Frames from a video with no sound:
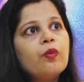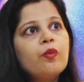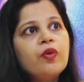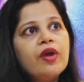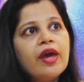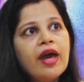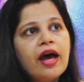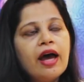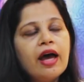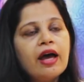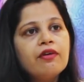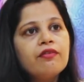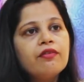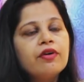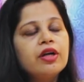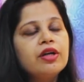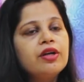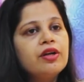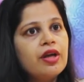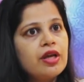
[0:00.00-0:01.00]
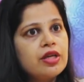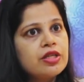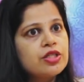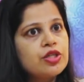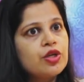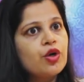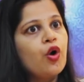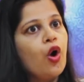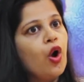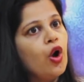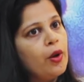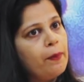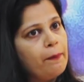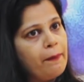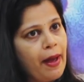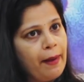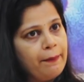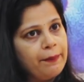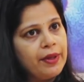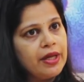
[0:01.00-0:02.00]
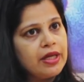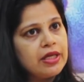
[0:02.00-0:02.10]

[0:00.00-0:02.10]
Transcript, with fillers: We have a test called Pap